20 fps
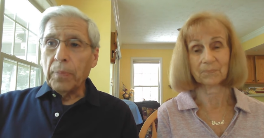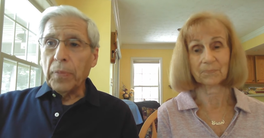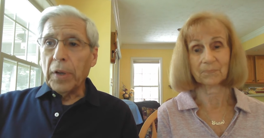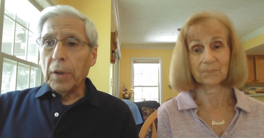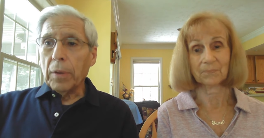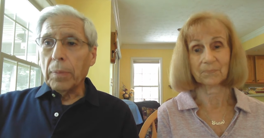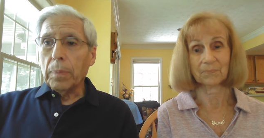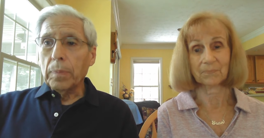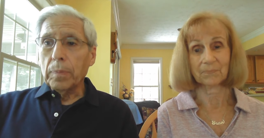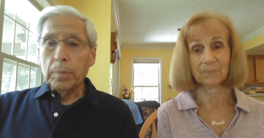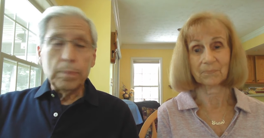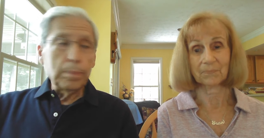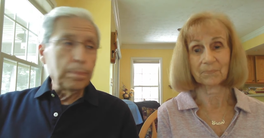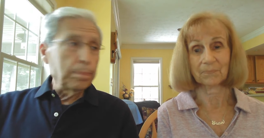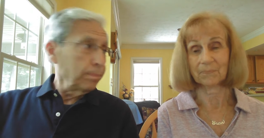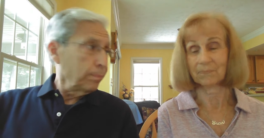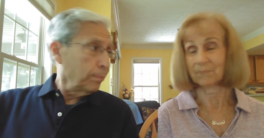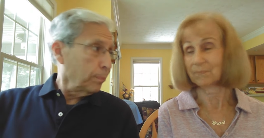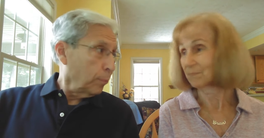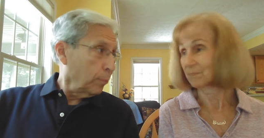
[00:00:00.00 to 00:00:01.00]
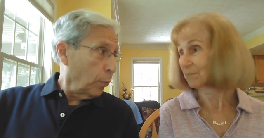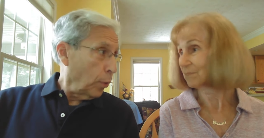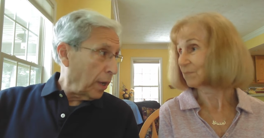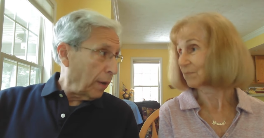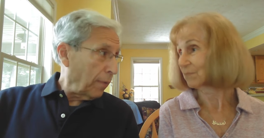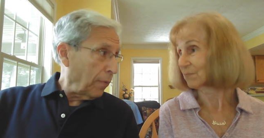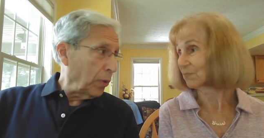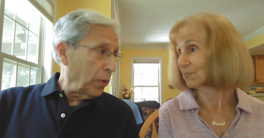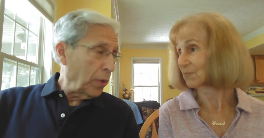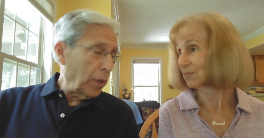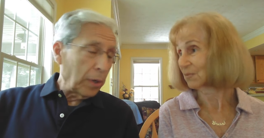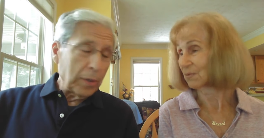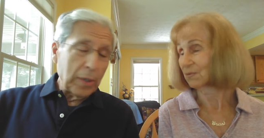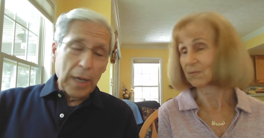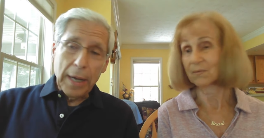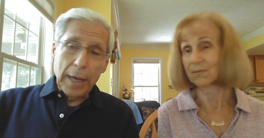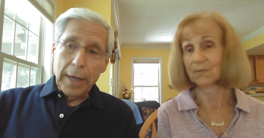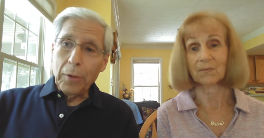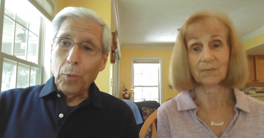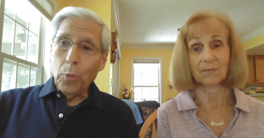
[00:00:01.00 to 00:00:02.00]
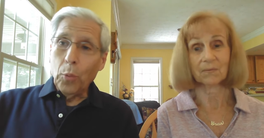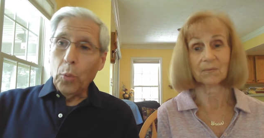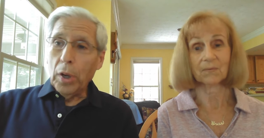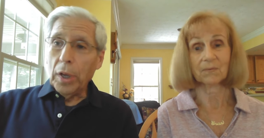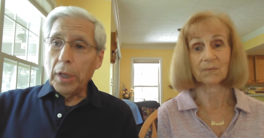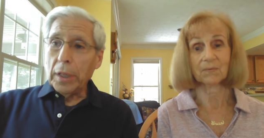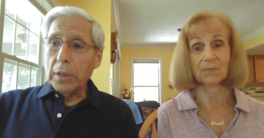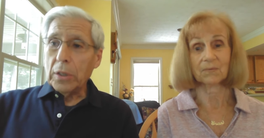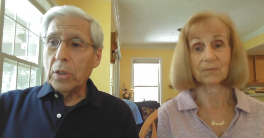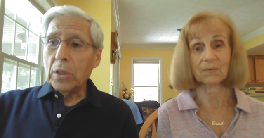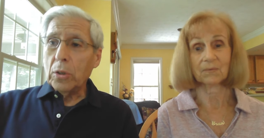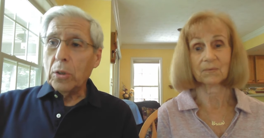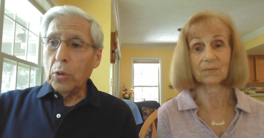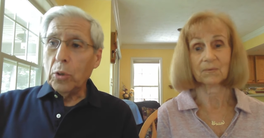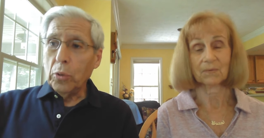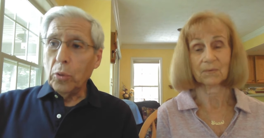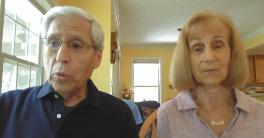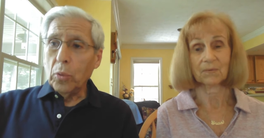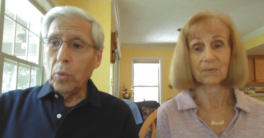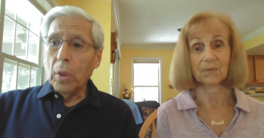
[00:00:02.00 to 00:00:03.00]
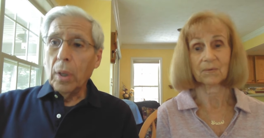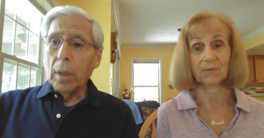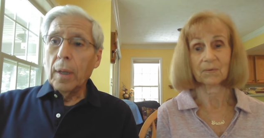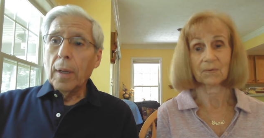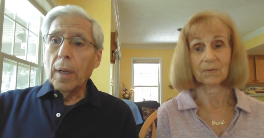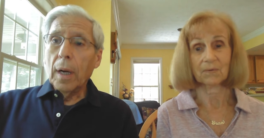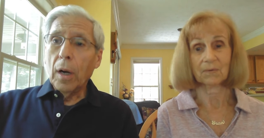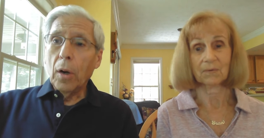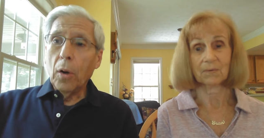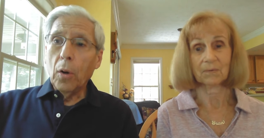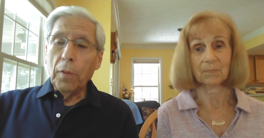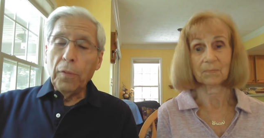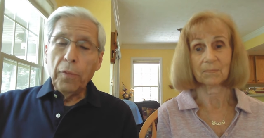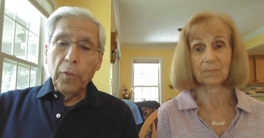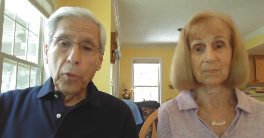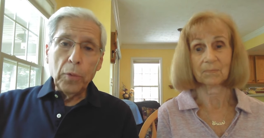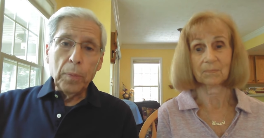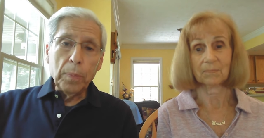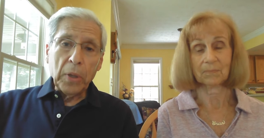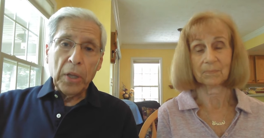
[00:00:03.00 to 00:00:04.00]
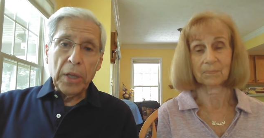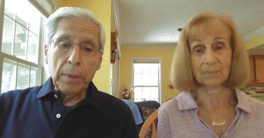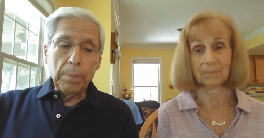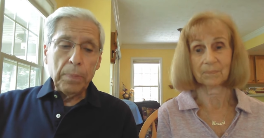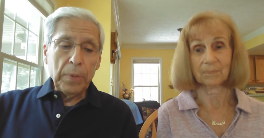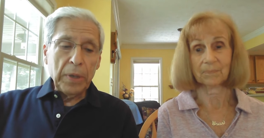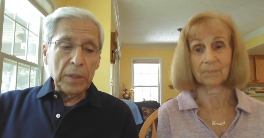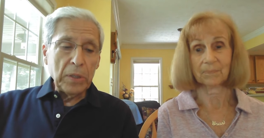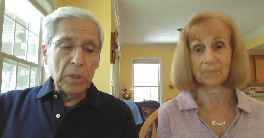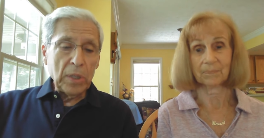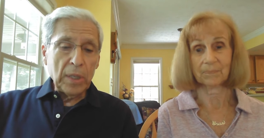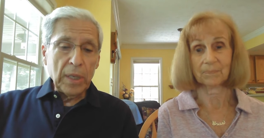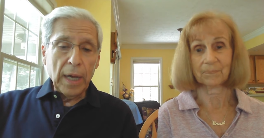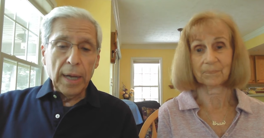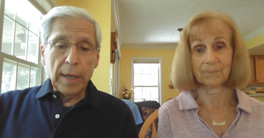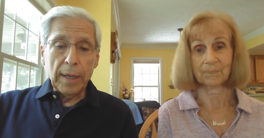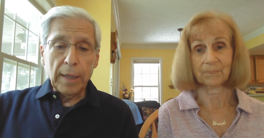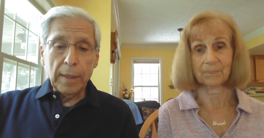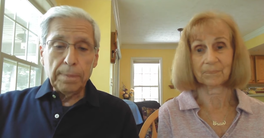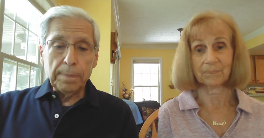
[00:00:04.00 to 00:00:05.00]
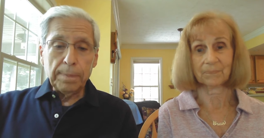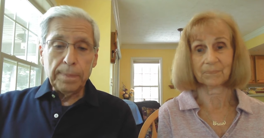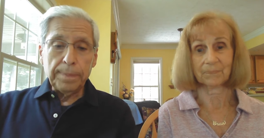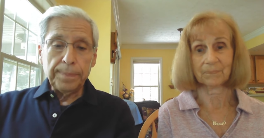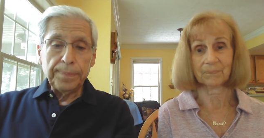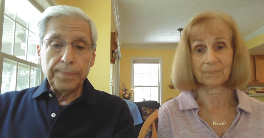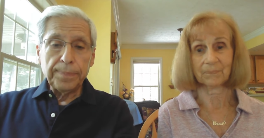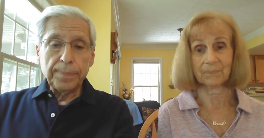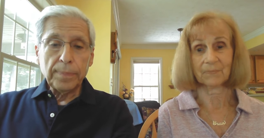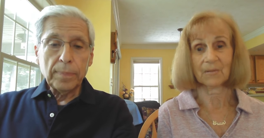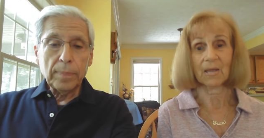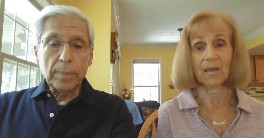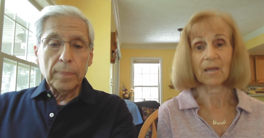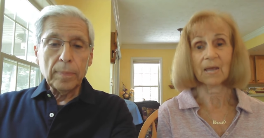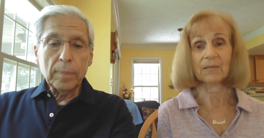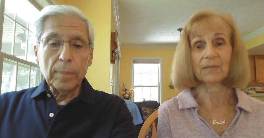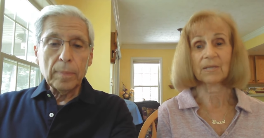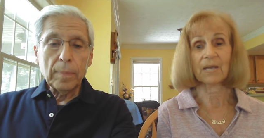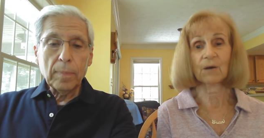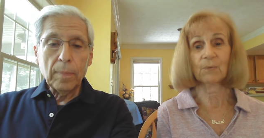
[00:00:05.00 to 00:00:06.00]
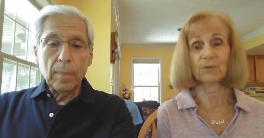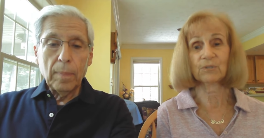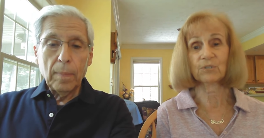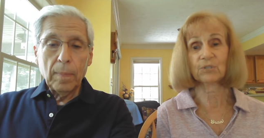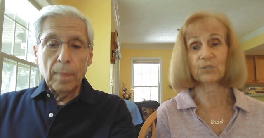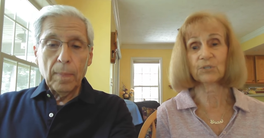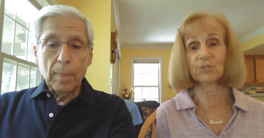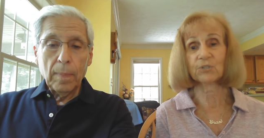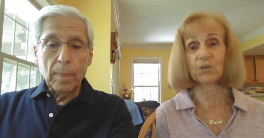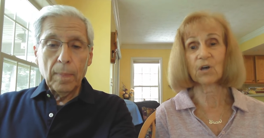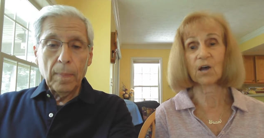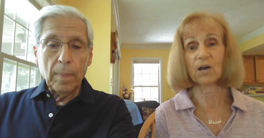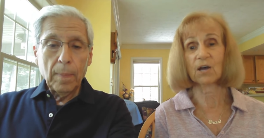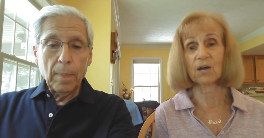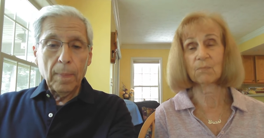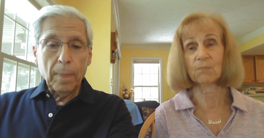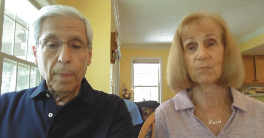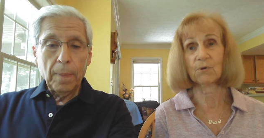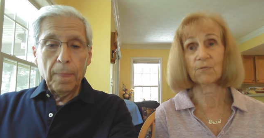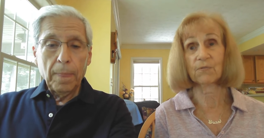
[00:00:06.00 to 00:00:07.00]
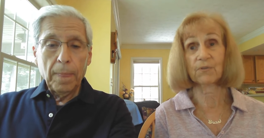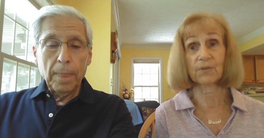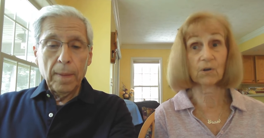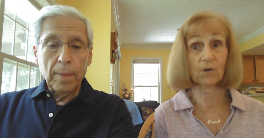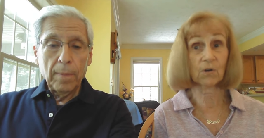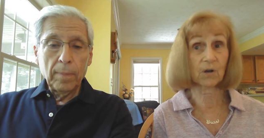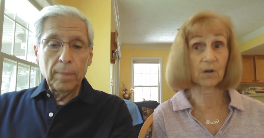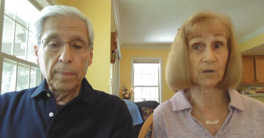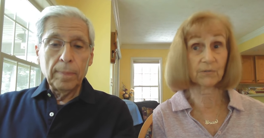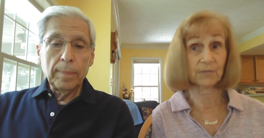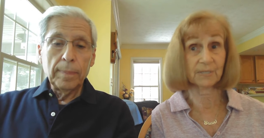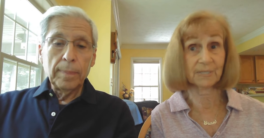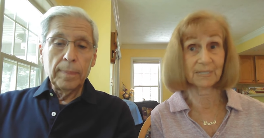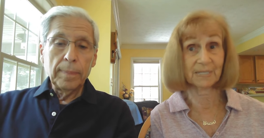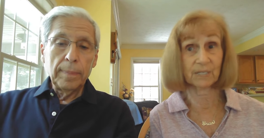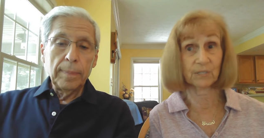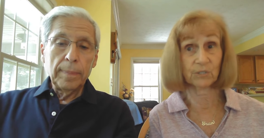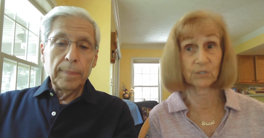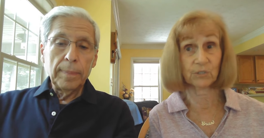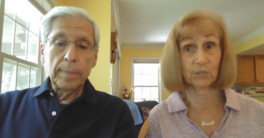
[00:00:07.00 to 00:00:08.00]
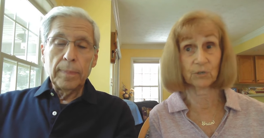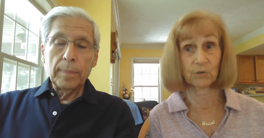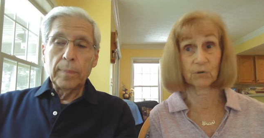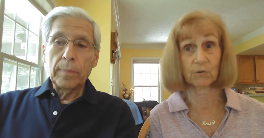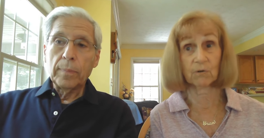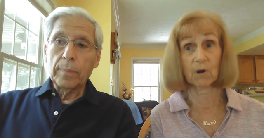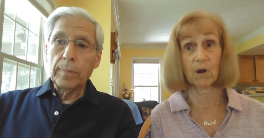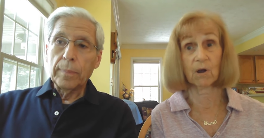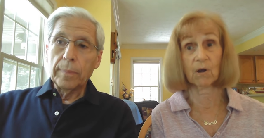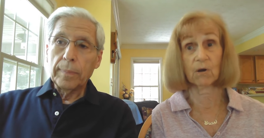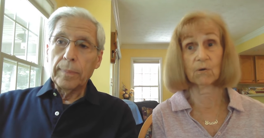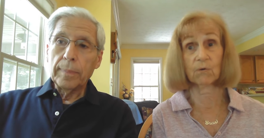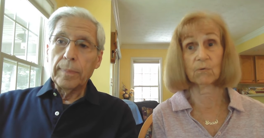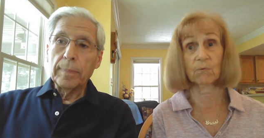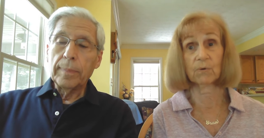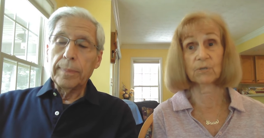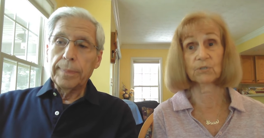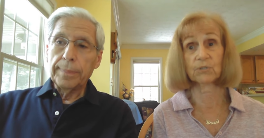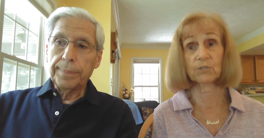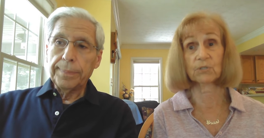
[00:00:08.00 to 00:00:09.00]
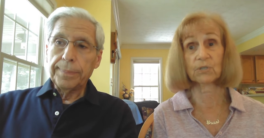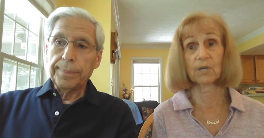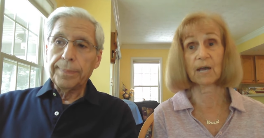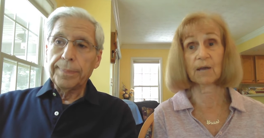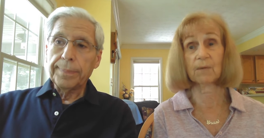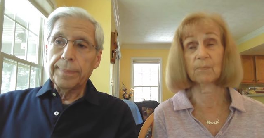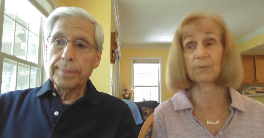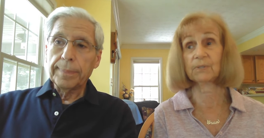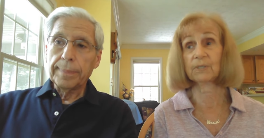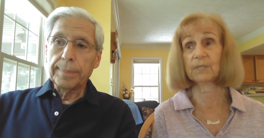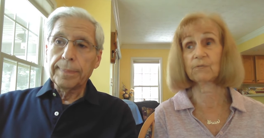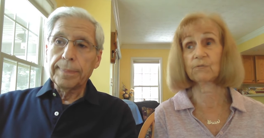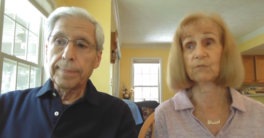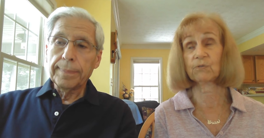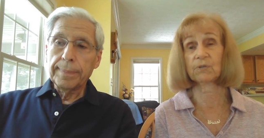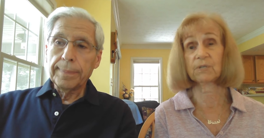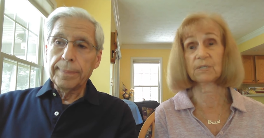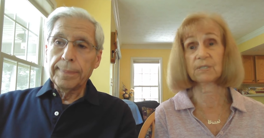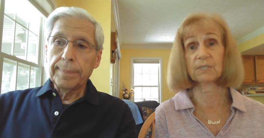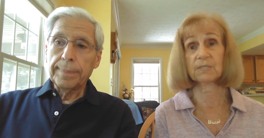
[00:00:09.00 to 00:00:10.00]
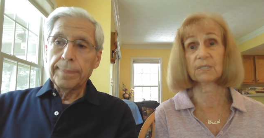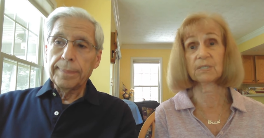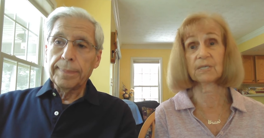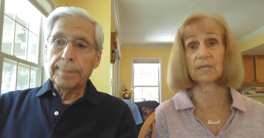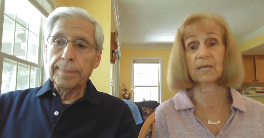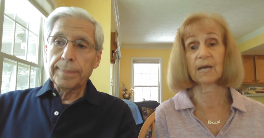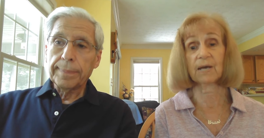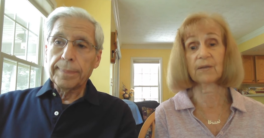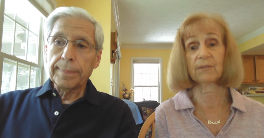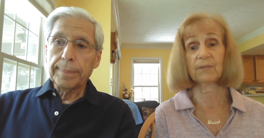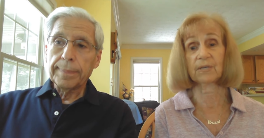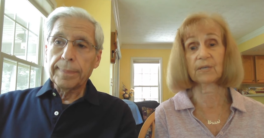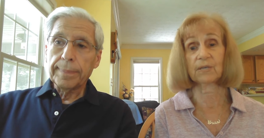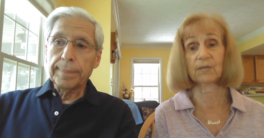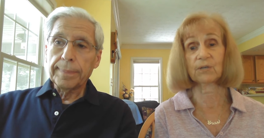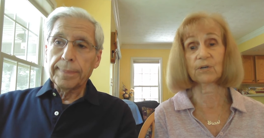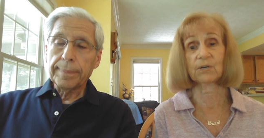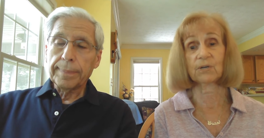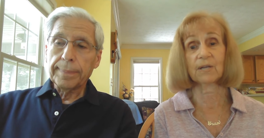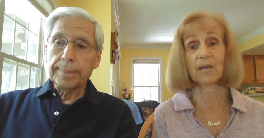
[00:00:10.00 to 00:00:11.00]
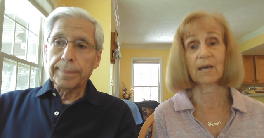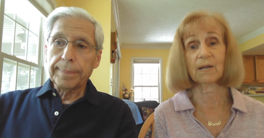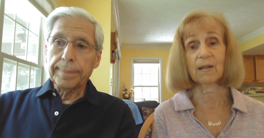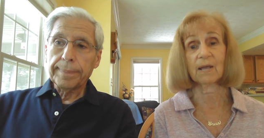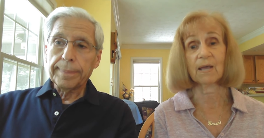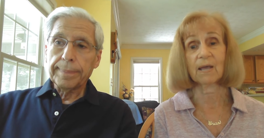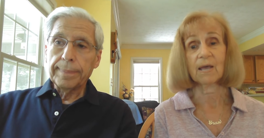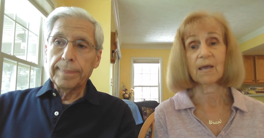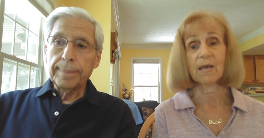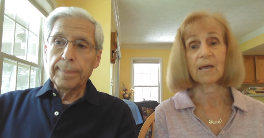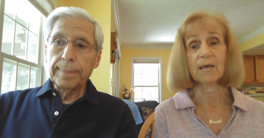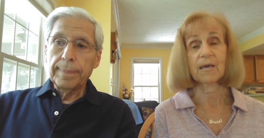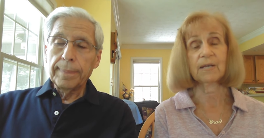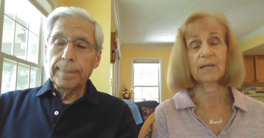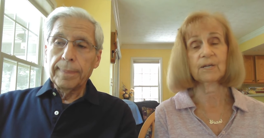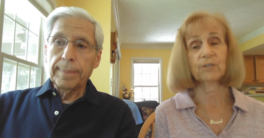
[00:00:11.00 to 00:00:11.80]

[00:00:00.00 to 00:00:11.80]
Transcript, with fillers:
Speaker 1: their whatever their diet was to a whole food plant-based diet.
Speaker 2: Now, we just saw a movie called The Need to Grow, which I believe you can see on the internet, and